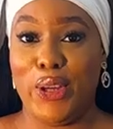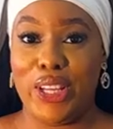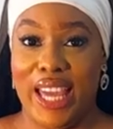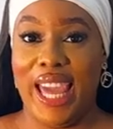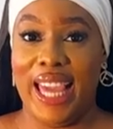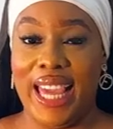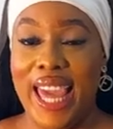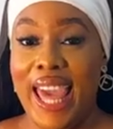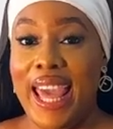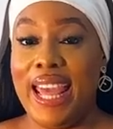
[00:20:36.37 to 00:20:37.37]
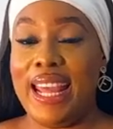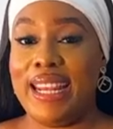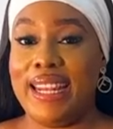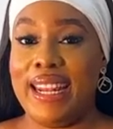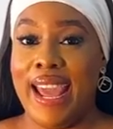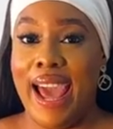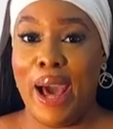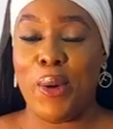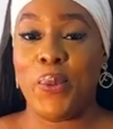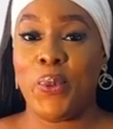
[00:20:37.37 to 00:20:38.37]
okay?
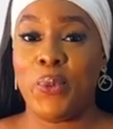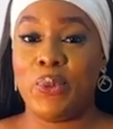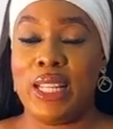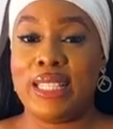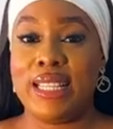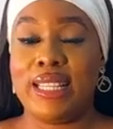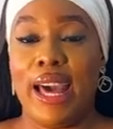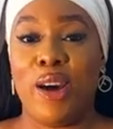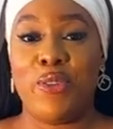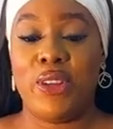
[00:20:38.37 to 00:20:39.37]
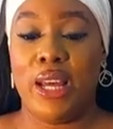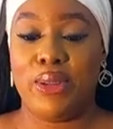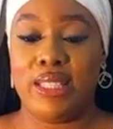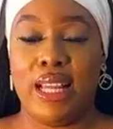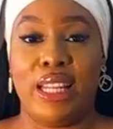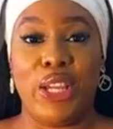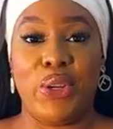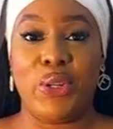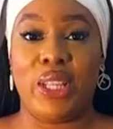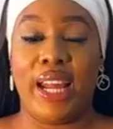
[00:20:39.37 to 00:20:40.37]
Now, this is the outfit I was telling
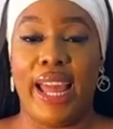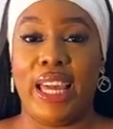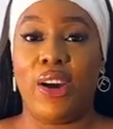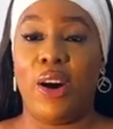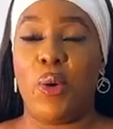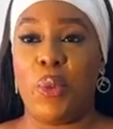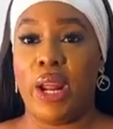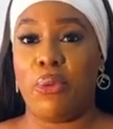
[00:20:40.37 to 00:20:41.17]
you that I got when I